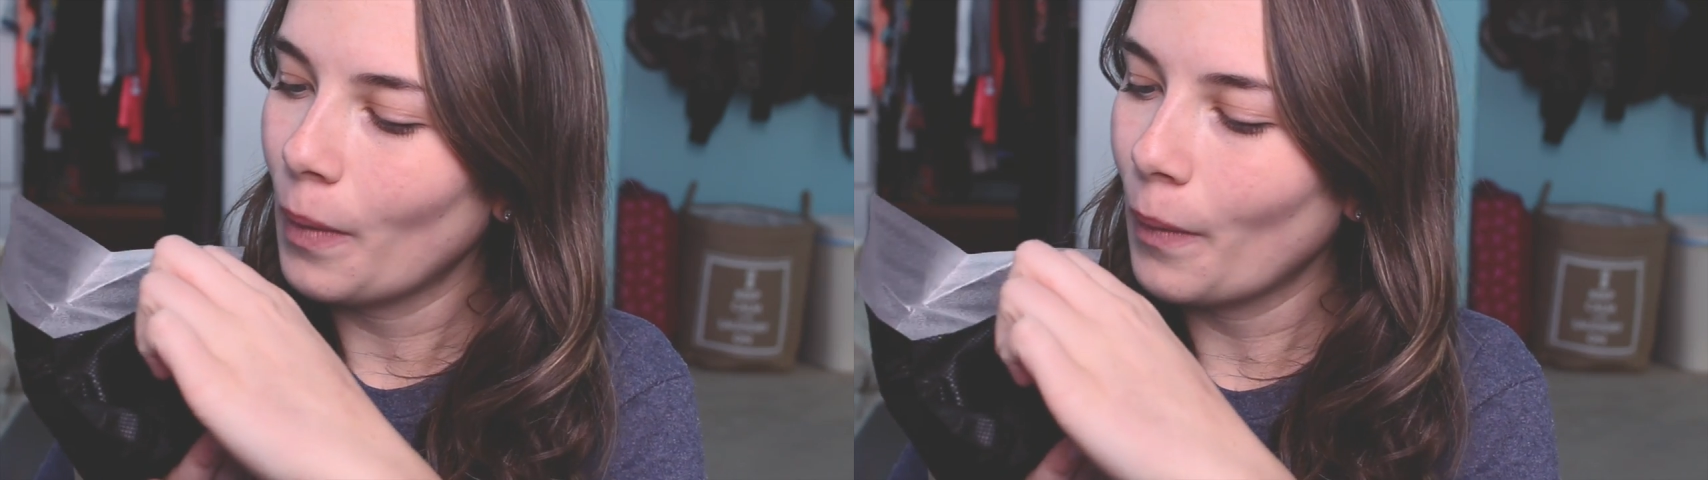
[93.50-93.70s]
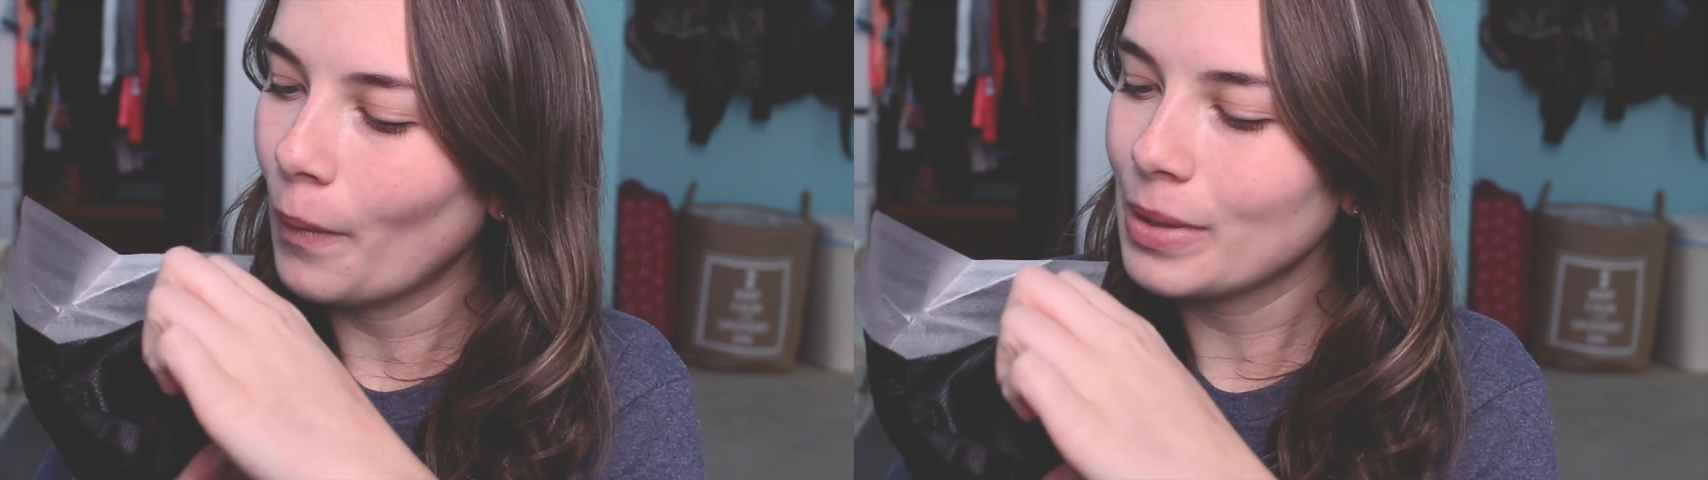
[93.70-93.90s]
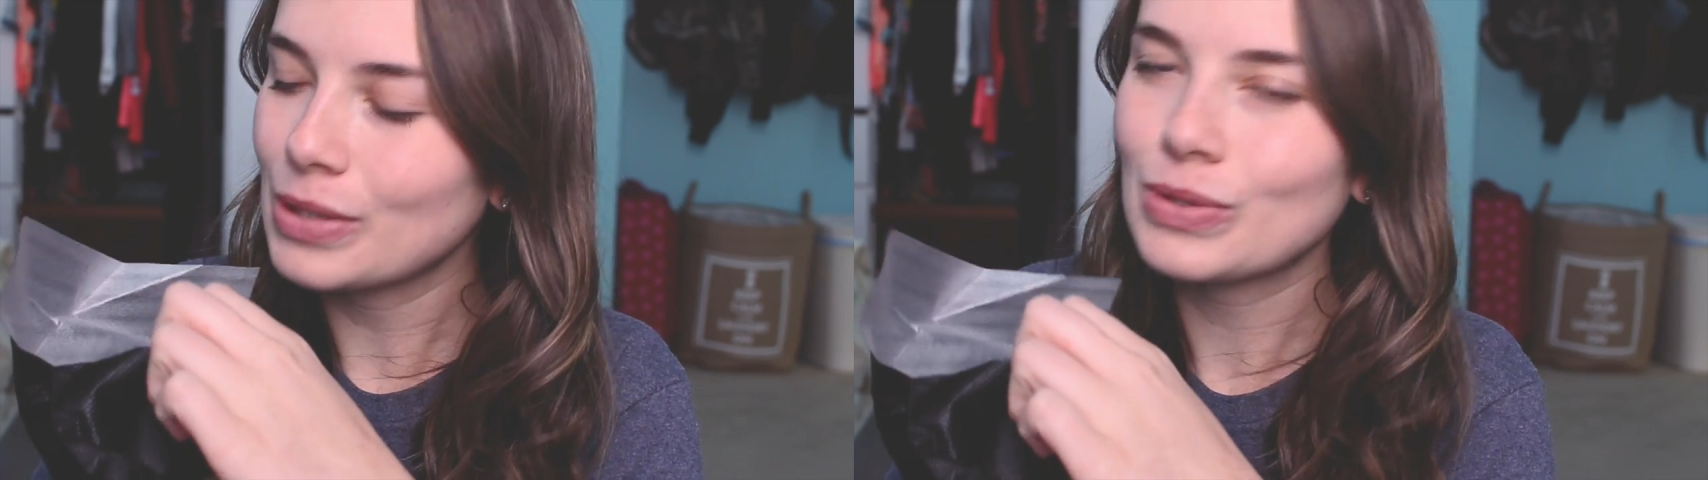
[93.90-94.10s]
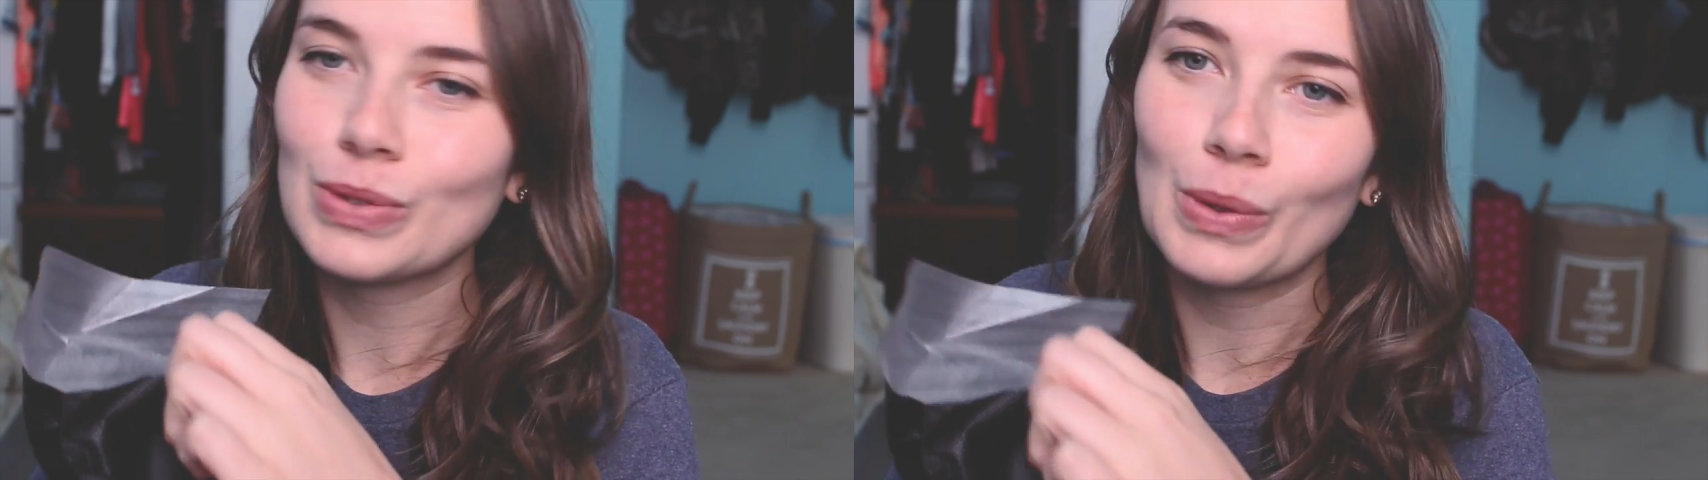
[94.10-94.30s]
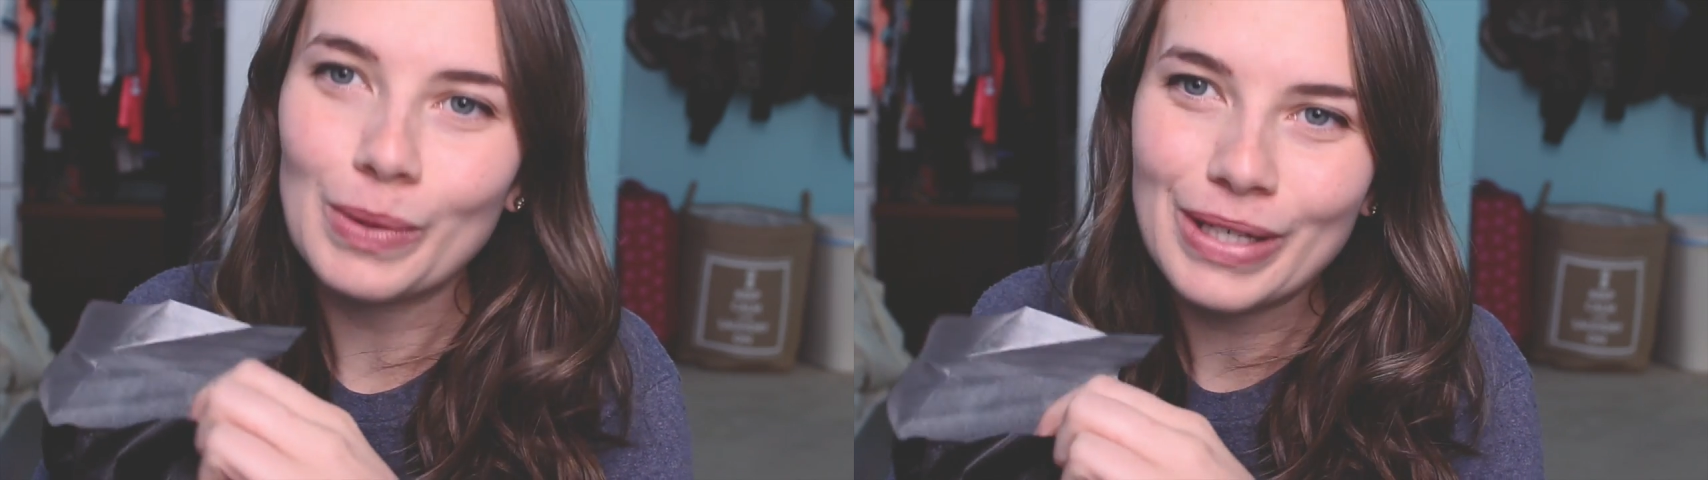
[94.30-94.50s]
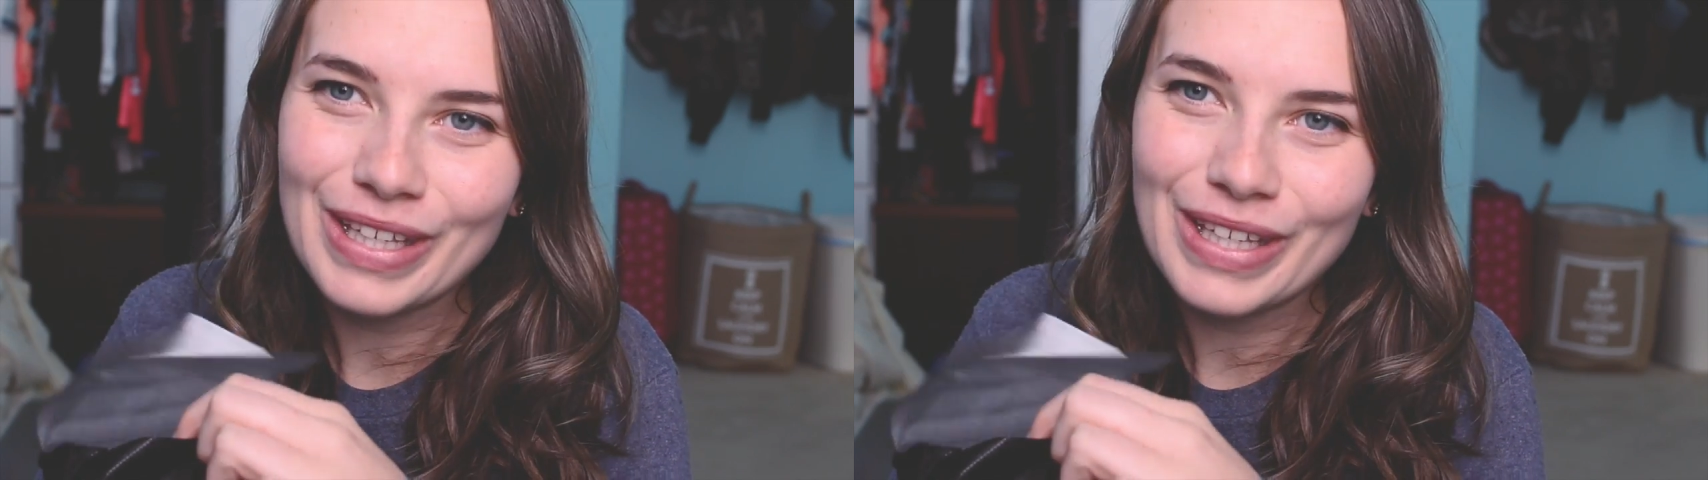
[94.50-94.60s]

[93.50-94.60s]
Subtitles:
Oh, it's so